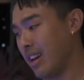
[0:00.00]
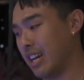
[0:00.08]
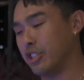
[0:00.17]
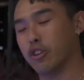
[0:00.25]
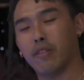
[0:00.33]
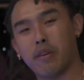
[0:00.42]
I
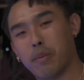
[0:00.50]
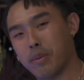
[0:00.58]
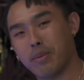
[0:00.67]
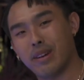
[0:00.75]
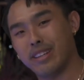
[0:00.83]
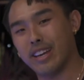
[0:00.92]
drove up
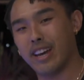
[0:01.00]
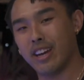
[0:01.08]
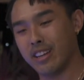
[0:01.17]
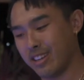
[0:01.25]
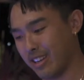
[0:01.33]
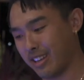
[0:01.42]
with my
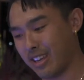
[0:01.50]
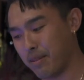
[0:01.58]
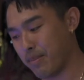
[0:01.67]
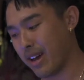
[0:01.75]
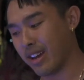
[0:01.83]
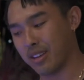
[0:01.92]
dad and I came
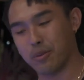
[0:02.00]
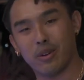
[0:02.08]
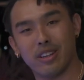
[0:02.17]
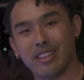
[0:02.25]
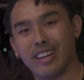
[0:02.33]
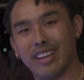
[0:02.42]
back in
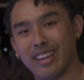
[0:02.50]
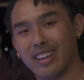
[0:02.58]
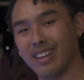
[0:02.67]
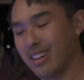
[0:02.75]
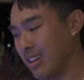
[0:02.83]
one day.